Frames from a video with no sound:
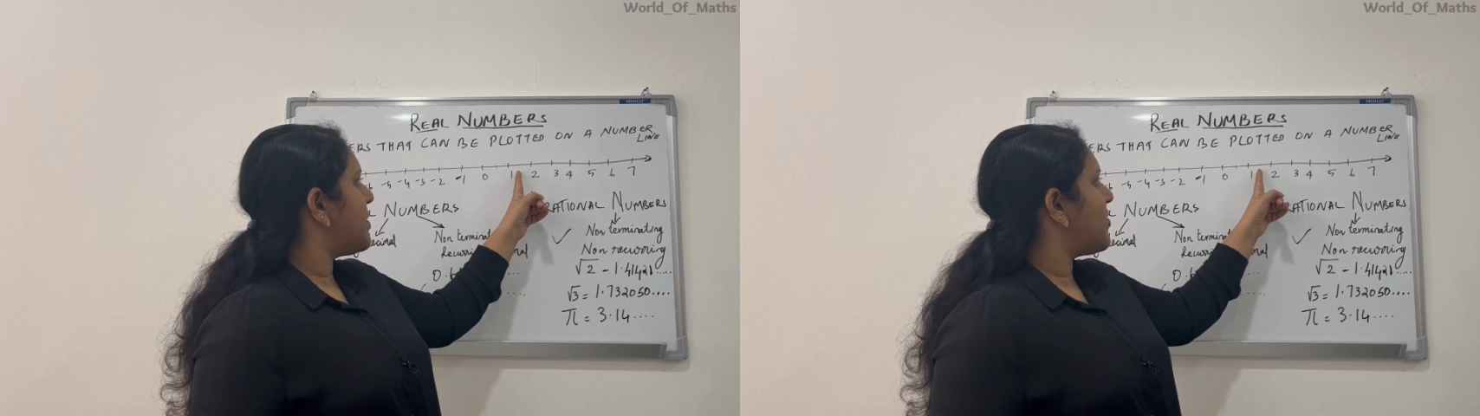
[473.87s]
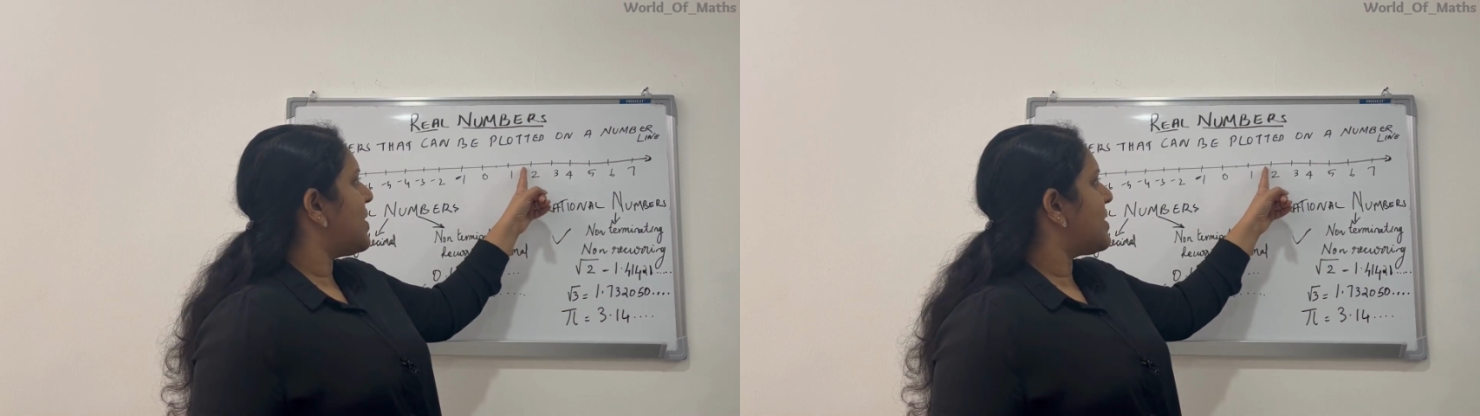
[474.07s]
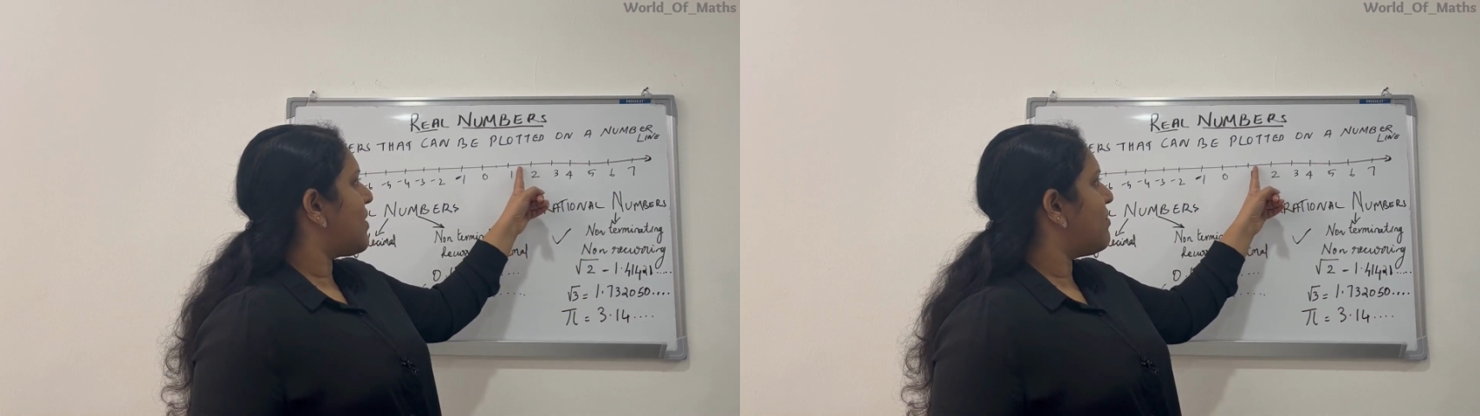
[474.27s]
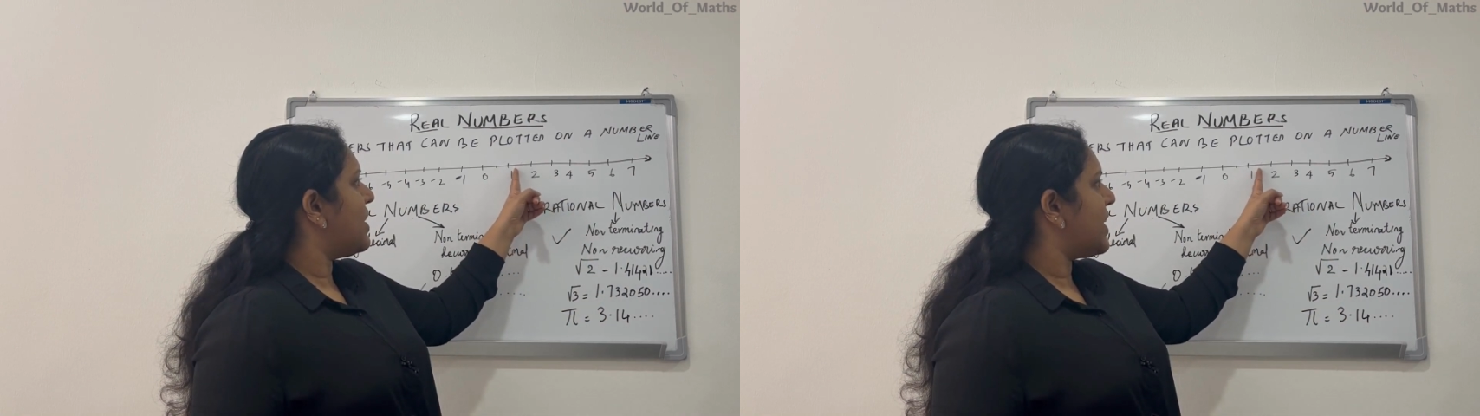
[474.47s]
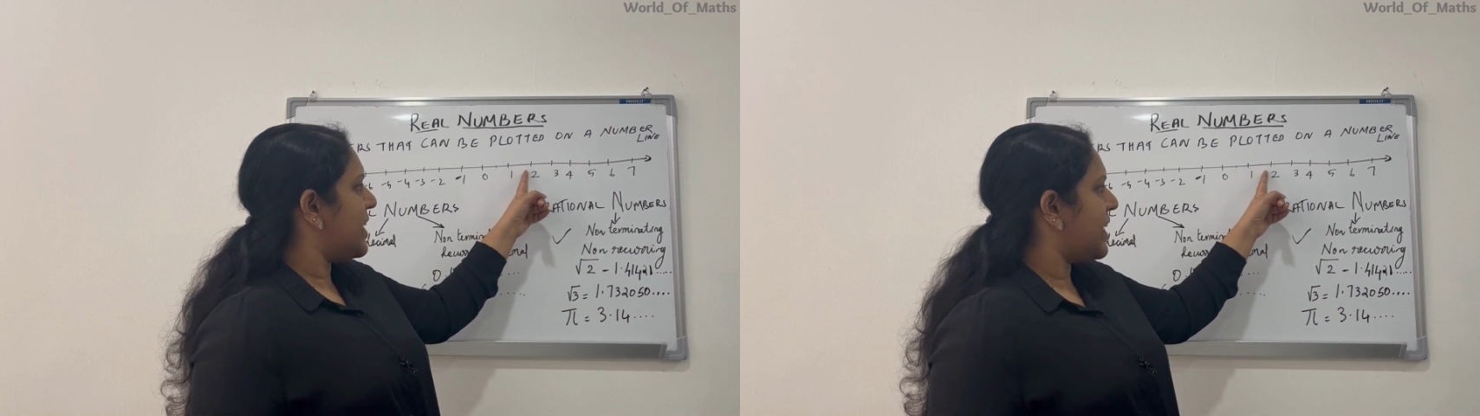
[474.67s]
between
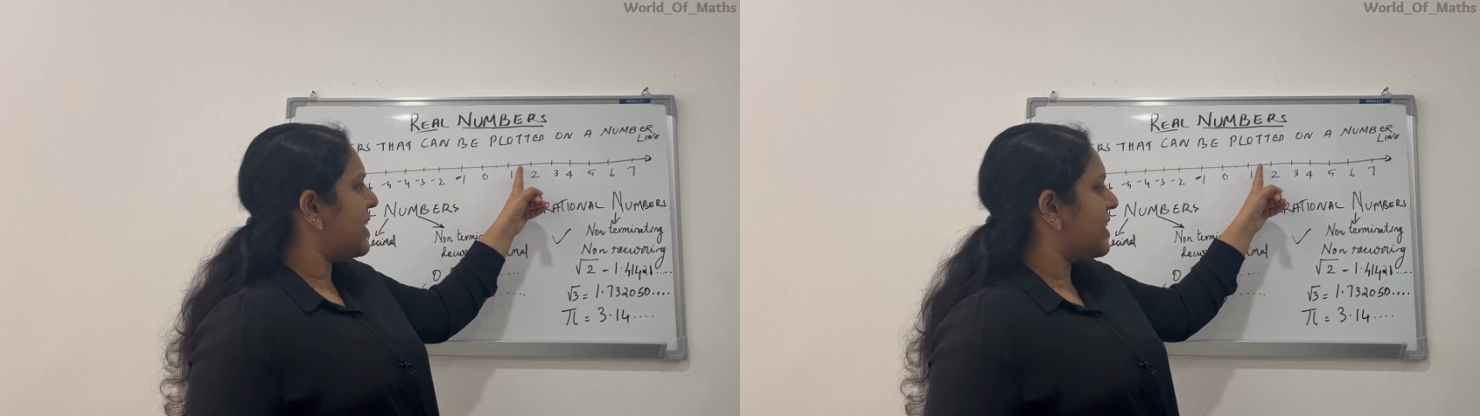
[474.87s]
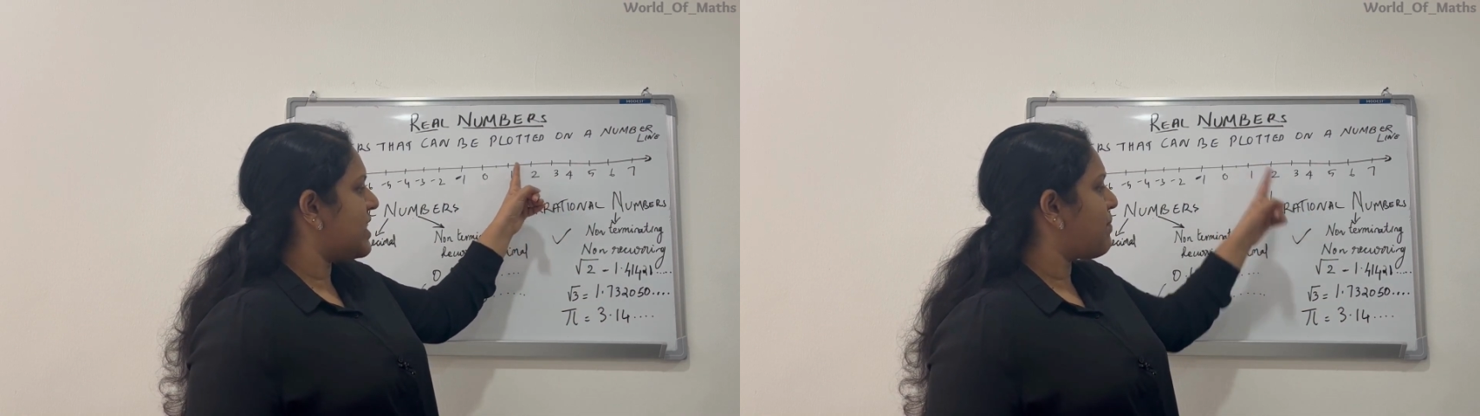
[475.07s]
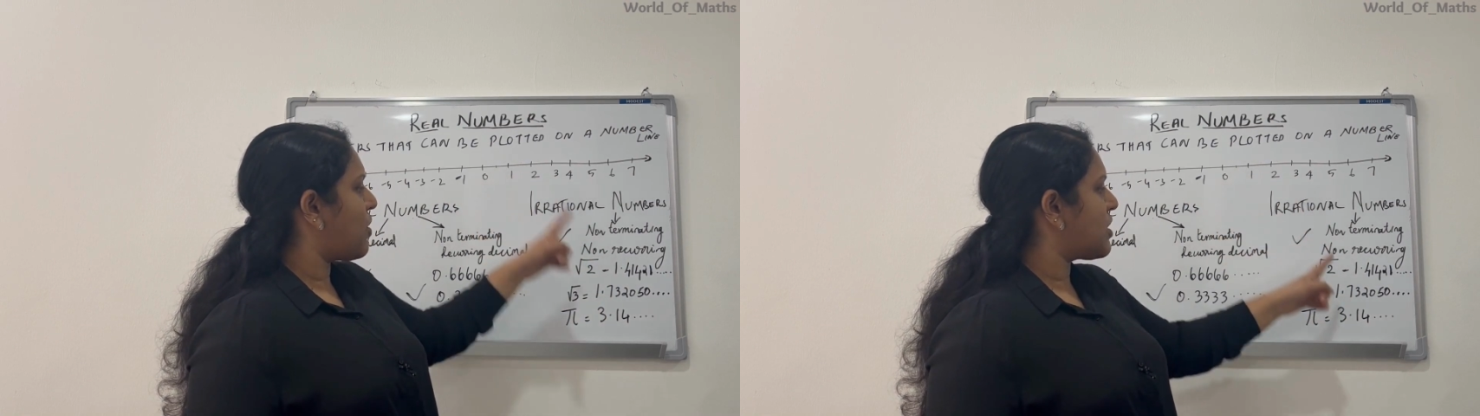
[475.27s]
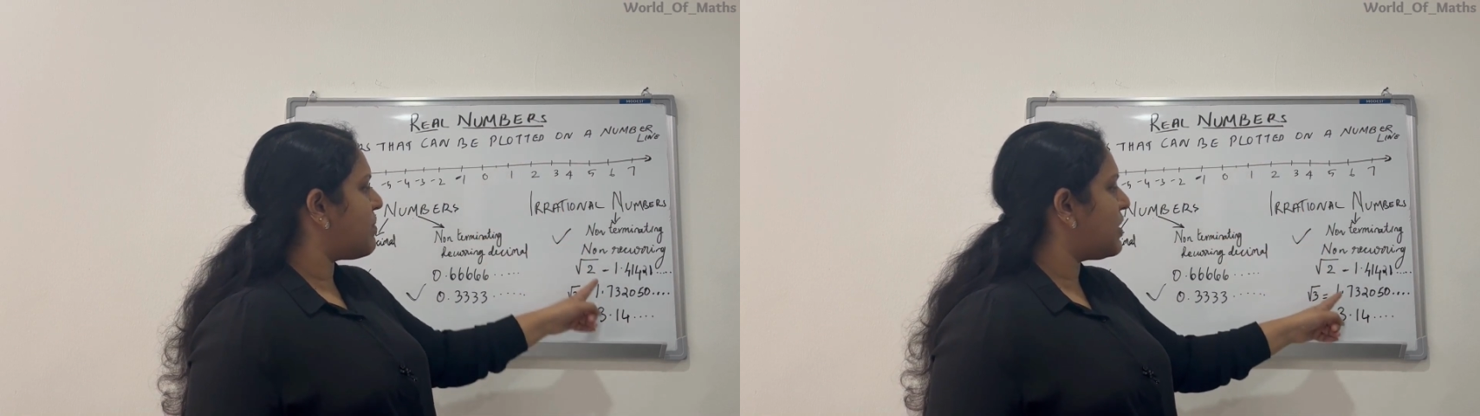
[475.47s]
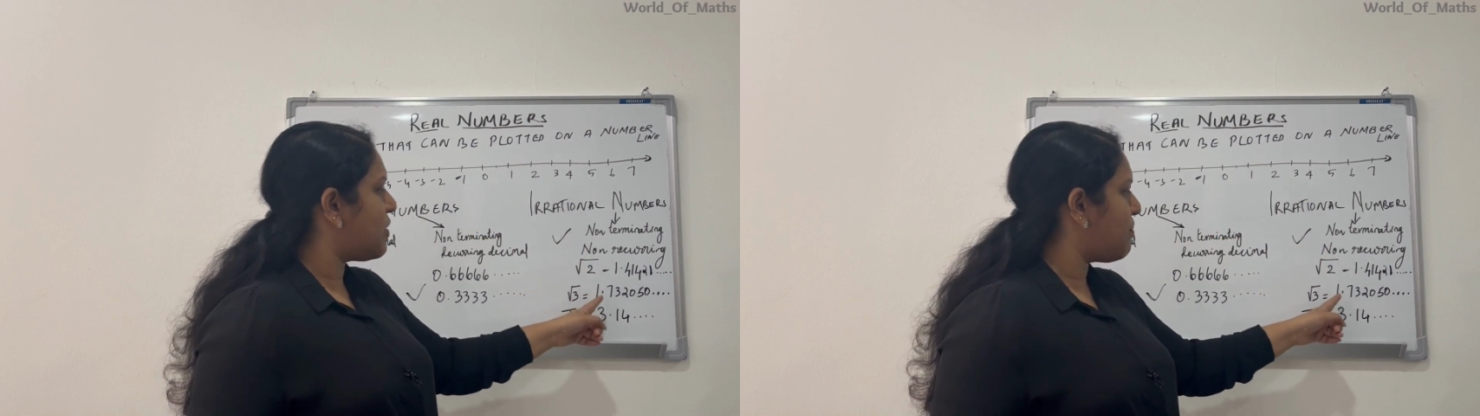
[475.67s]
somewhere here. It is
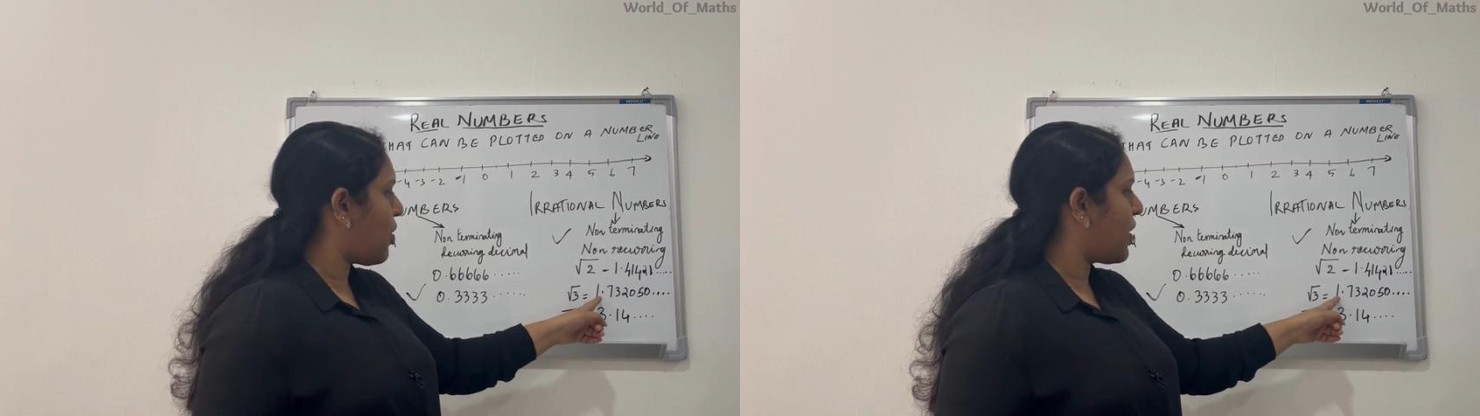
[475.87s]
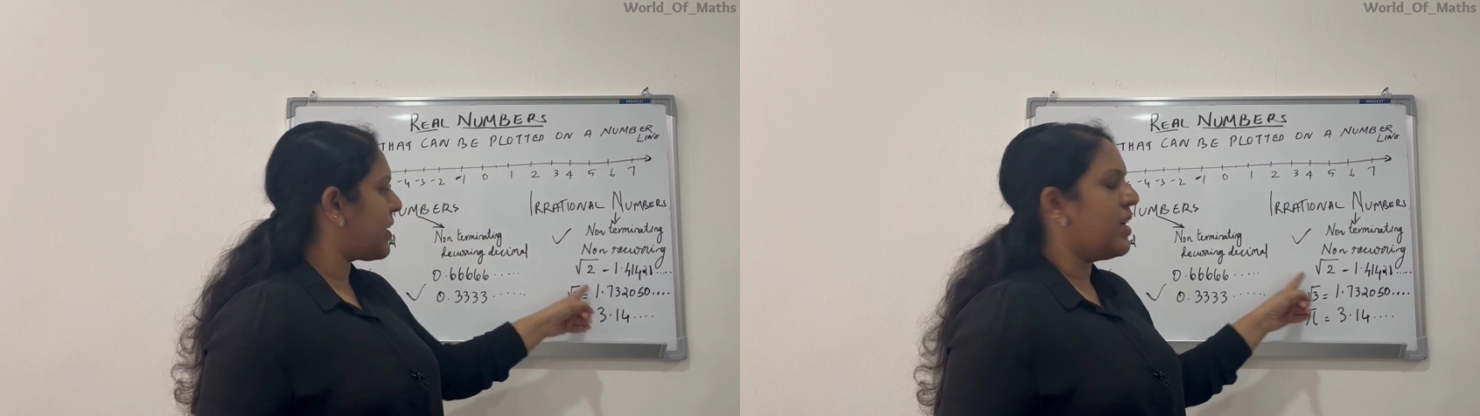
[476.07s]
possible to plot